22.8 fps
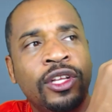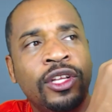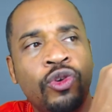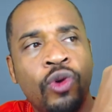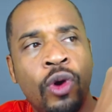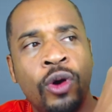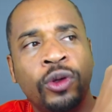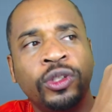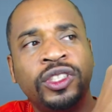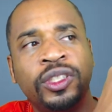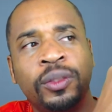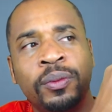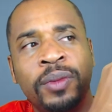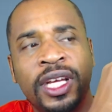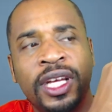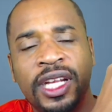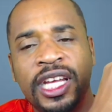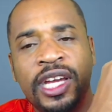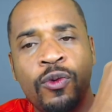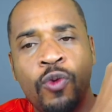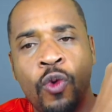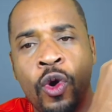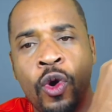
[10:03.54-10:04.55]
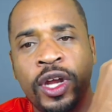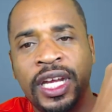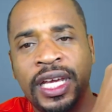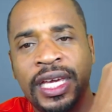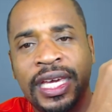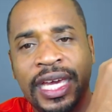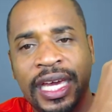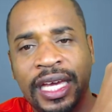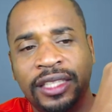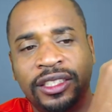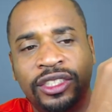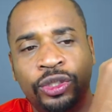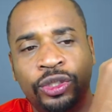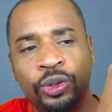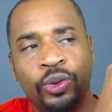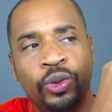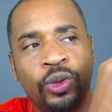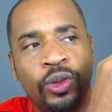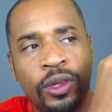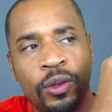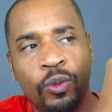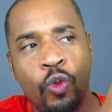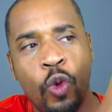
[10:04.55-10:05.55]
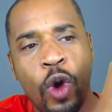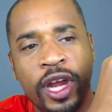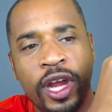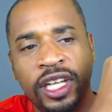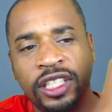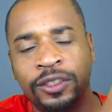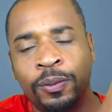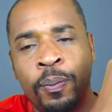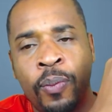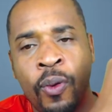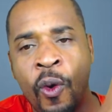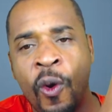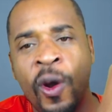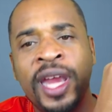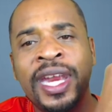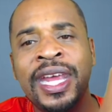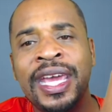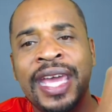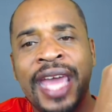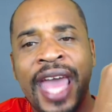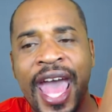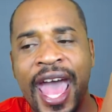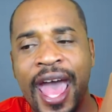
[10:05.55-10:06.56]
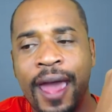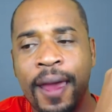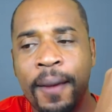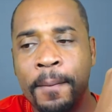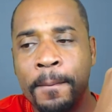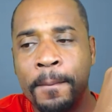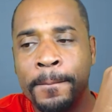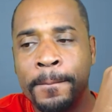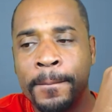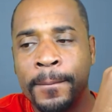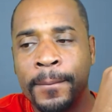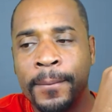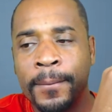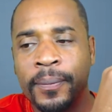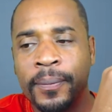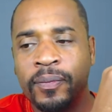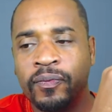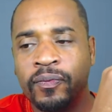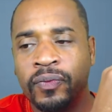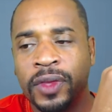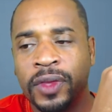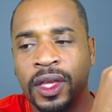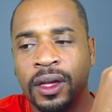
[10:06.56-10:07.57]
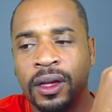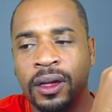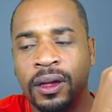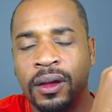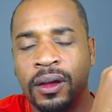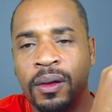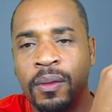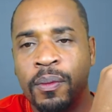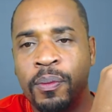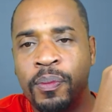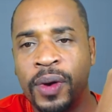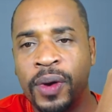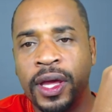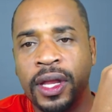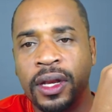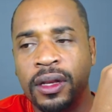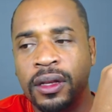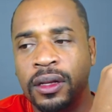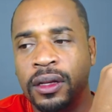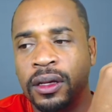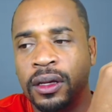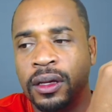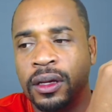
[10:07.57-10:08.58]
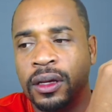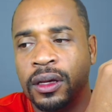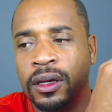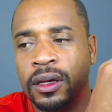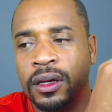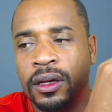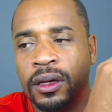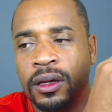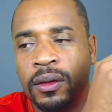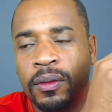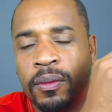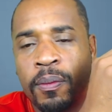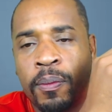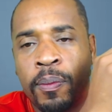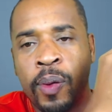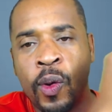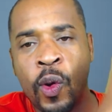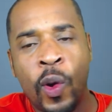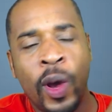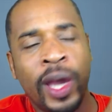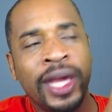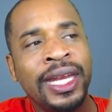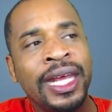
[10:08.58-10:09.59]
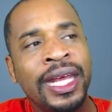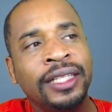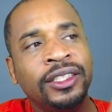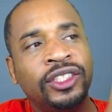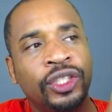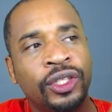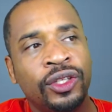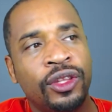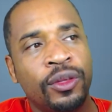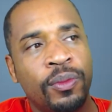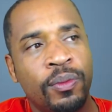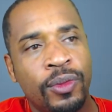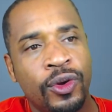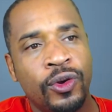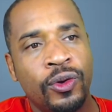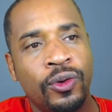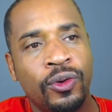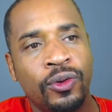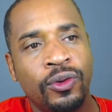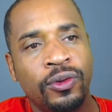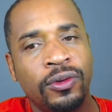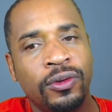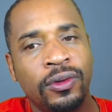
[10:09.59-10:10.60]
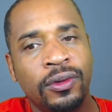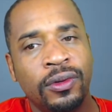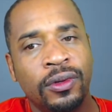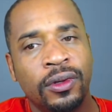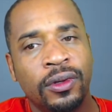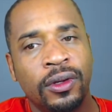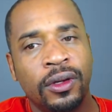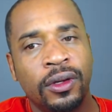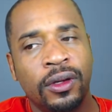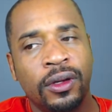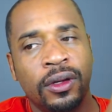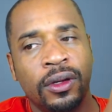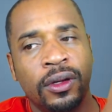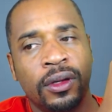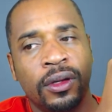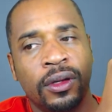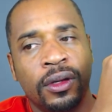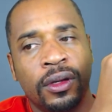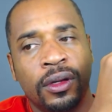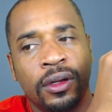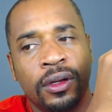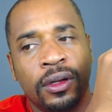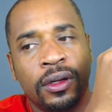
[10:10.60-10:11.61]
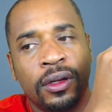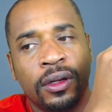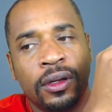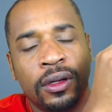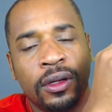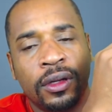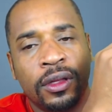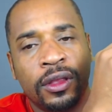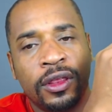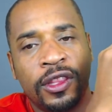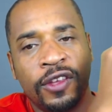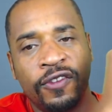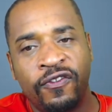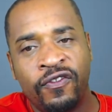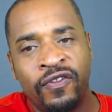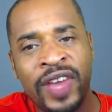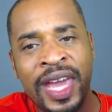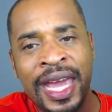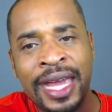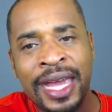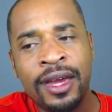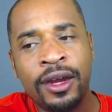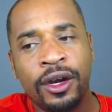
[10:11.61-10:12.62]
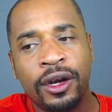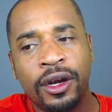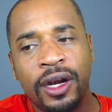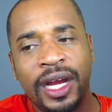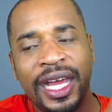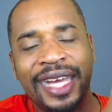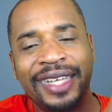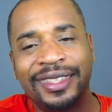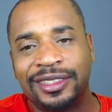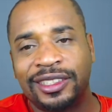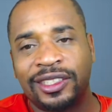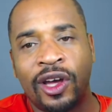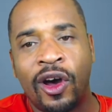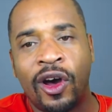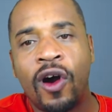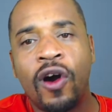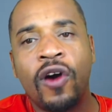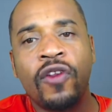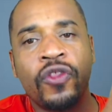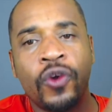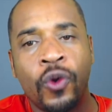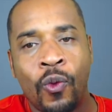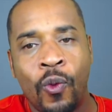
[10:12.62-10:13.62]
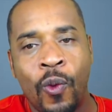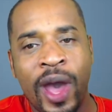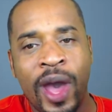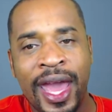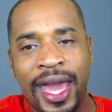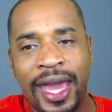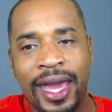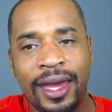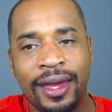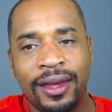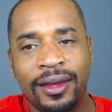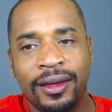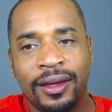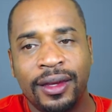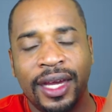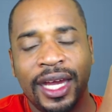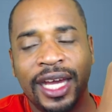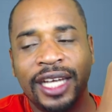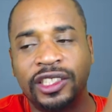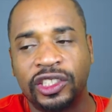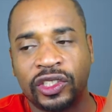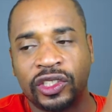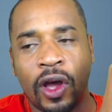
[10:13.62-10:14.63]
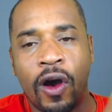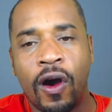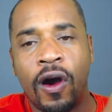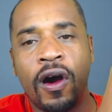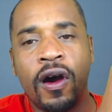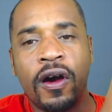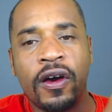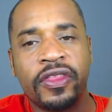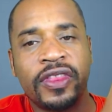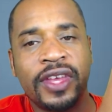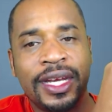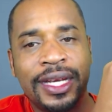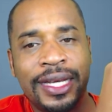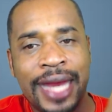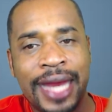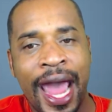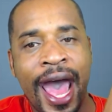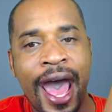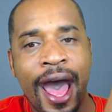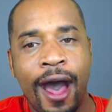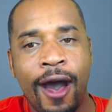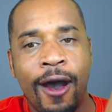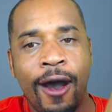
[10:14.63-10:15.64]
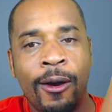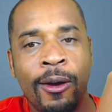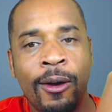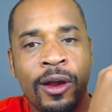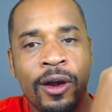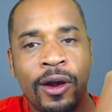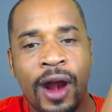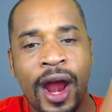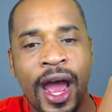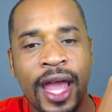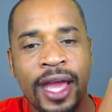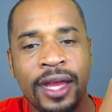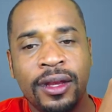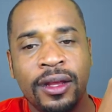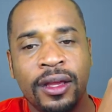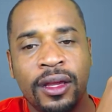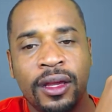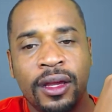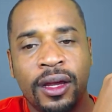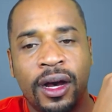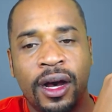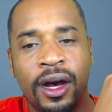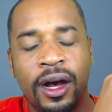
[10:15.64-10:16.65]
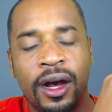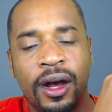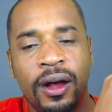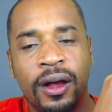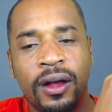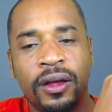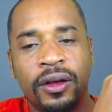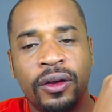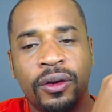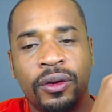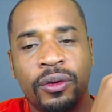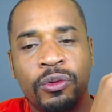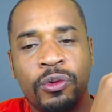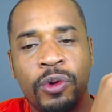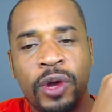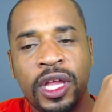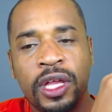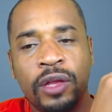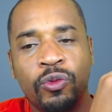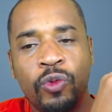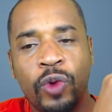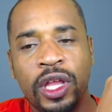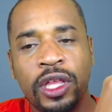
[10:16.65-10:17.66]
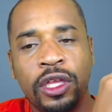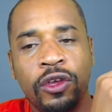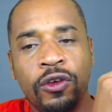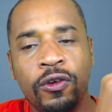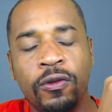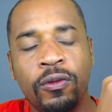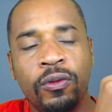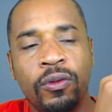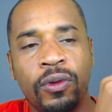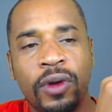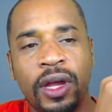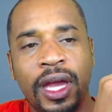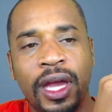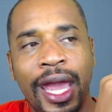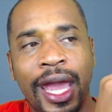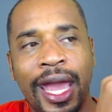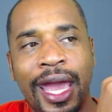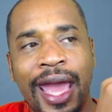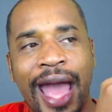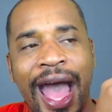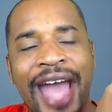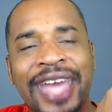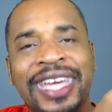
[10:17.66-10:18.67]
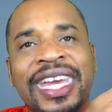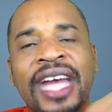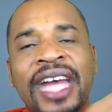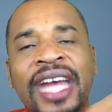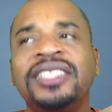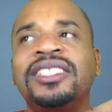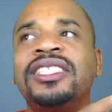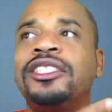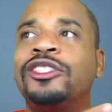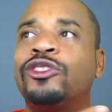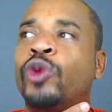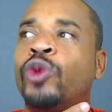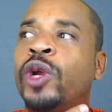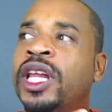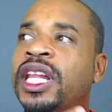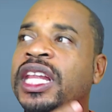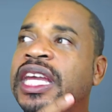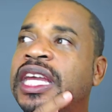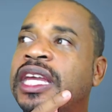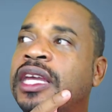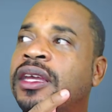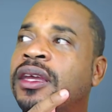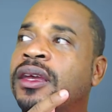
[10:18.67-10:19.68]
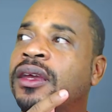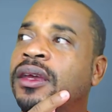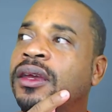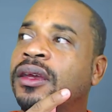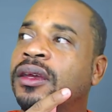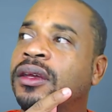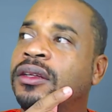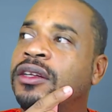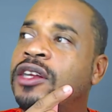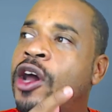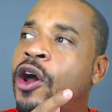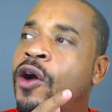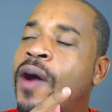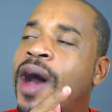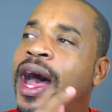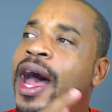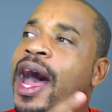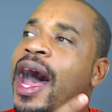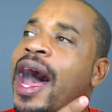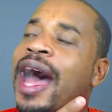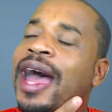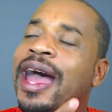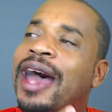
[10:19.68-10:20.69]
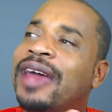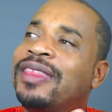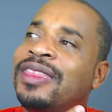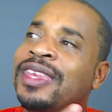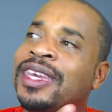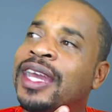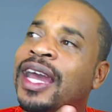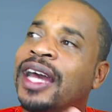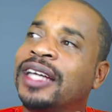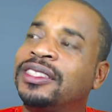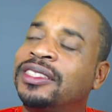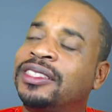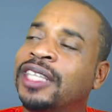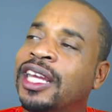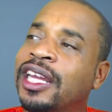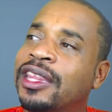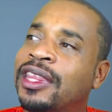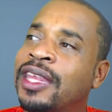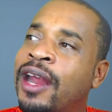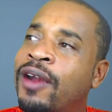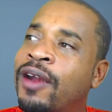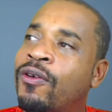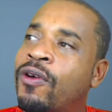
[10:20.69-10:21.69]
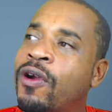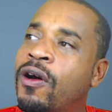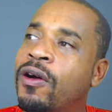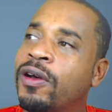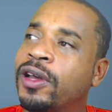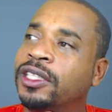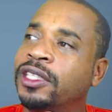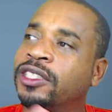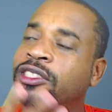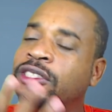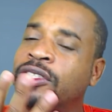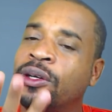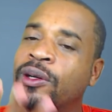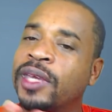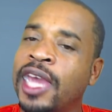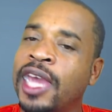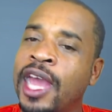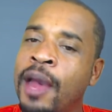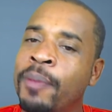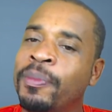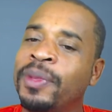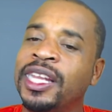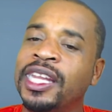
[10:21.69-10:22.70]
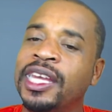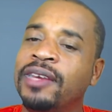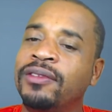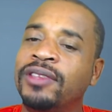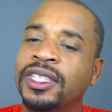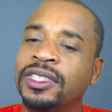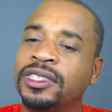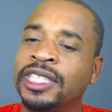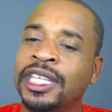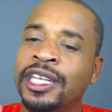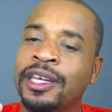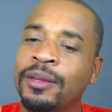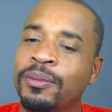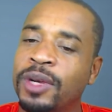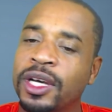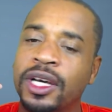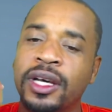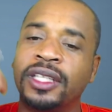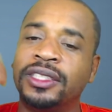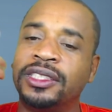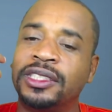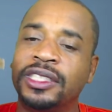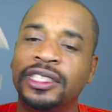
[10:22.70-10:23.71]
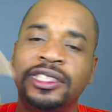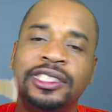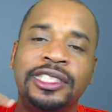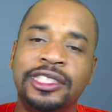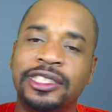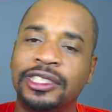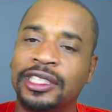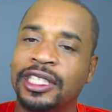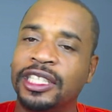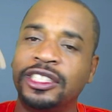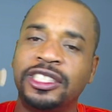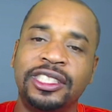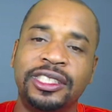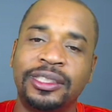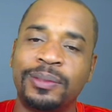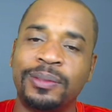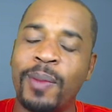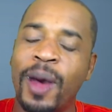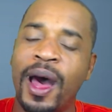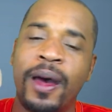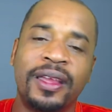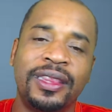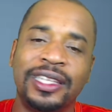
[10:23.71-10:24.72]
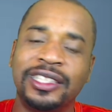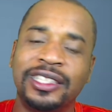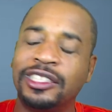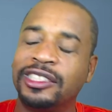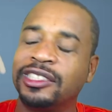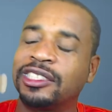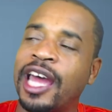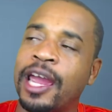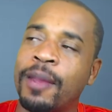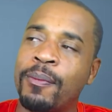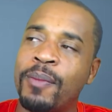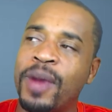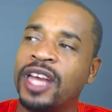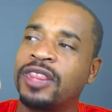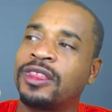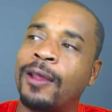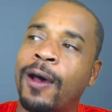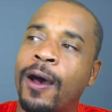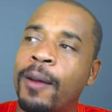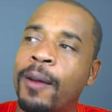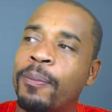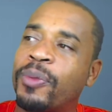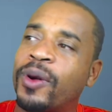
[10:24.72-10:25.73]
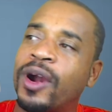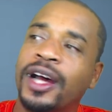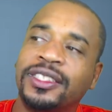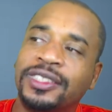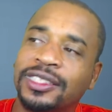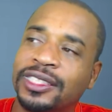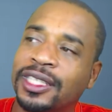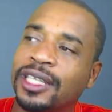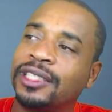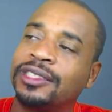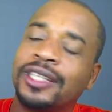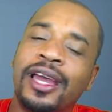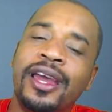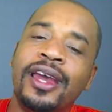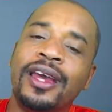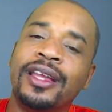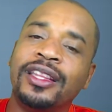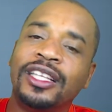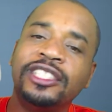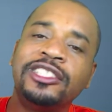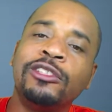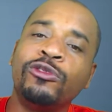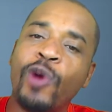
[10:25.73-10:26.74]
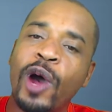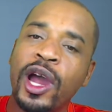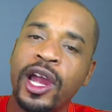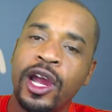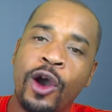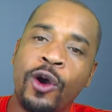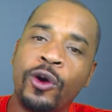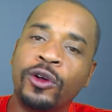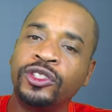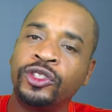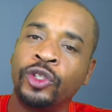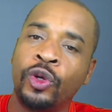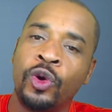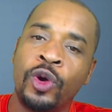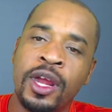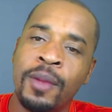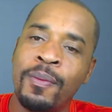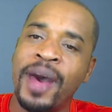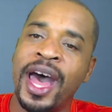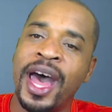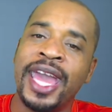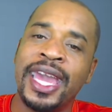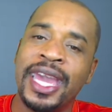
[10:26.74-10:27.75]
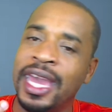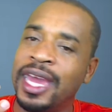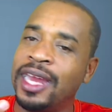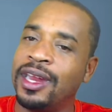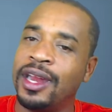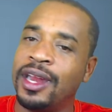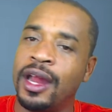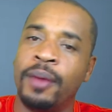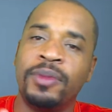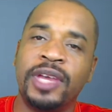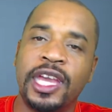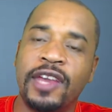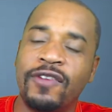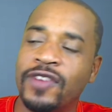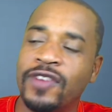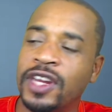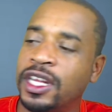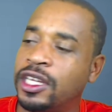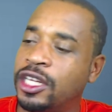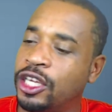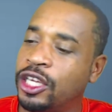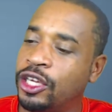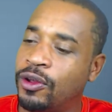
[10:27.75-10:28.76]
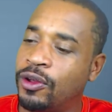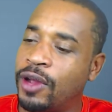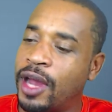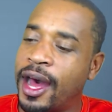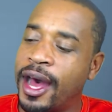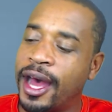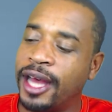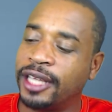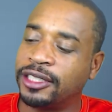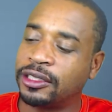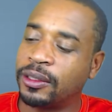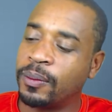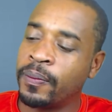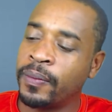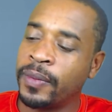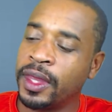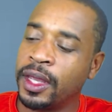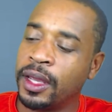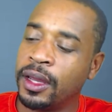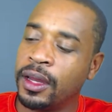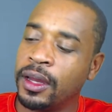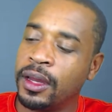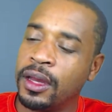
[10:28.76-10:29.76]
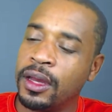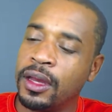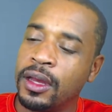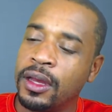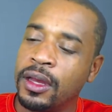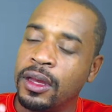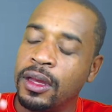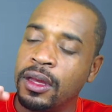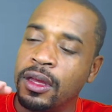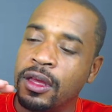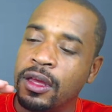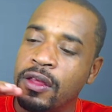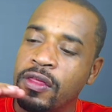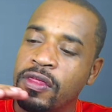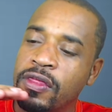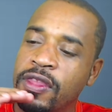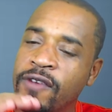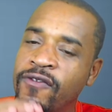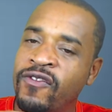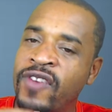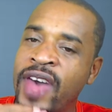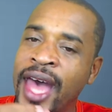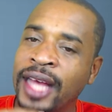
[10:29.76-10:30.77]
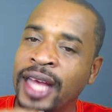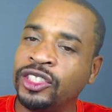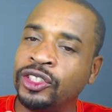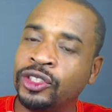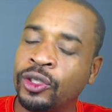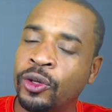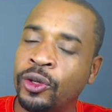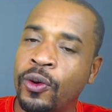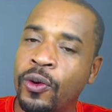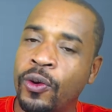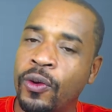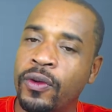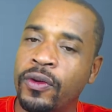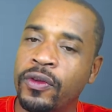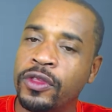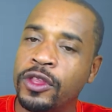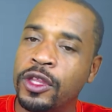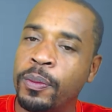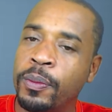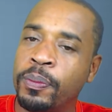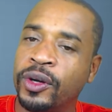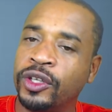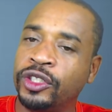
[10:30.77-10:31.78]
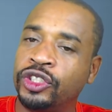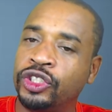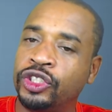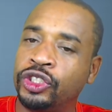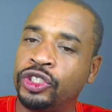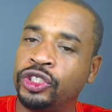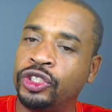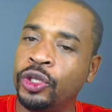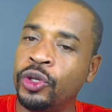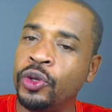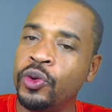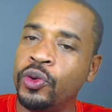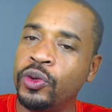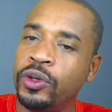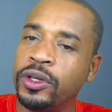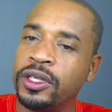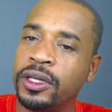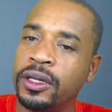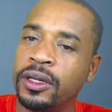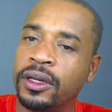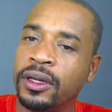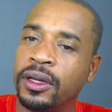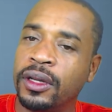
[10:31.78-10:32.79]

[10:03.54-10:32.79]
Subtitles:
you ultimately want to get to what it's pointing at, but pointing to the moon, the finger, it's all the way. It's all the TAO, right? When you, I guess it's really, no, I think I said that wrong, and it's okay. I'm gonna leave this in because this is like my thought process. This is what goes on in my head, and I'm giving it to you guys. The vessel, the pursuit,